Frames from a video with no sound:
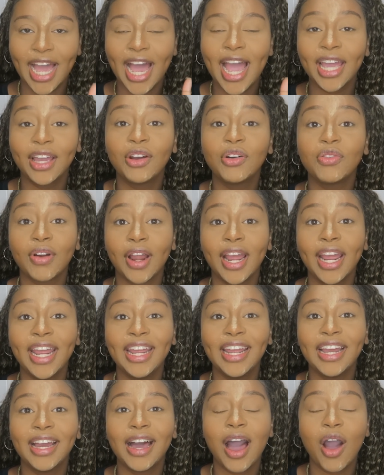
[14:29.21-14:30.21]
I
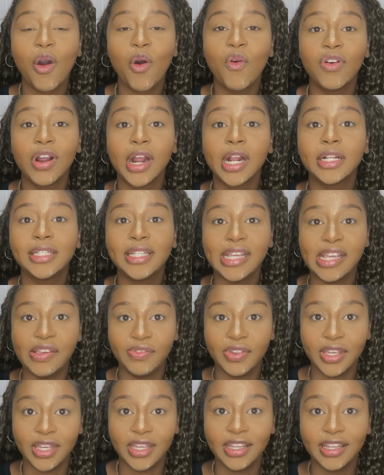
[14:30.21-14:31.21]
cry over
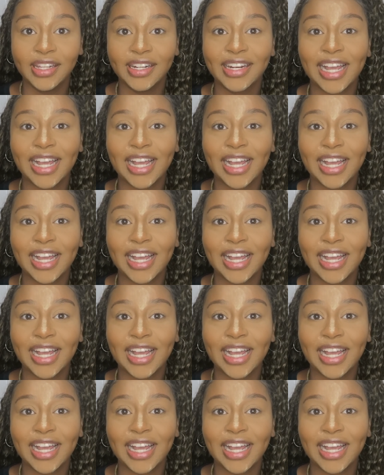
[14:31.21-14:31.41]
TV.